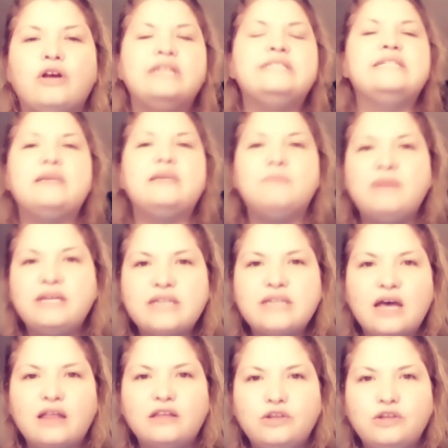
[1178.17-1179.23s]
like me
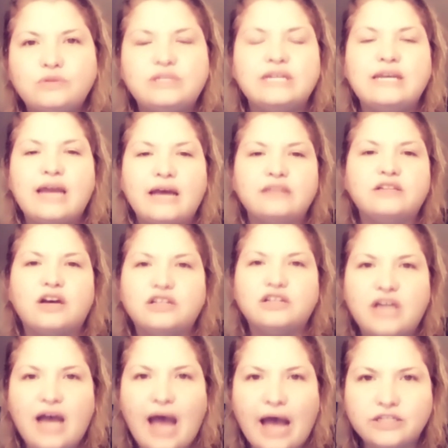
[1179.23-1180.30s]
telling you to not touch a
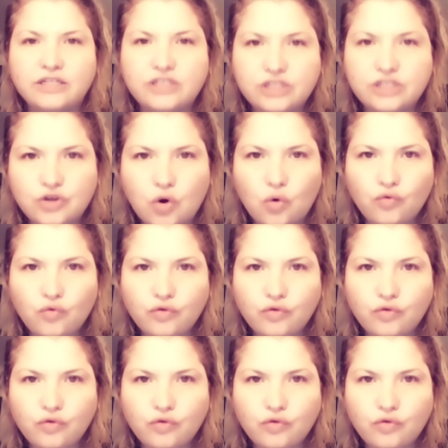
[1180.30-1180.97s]
hot stove.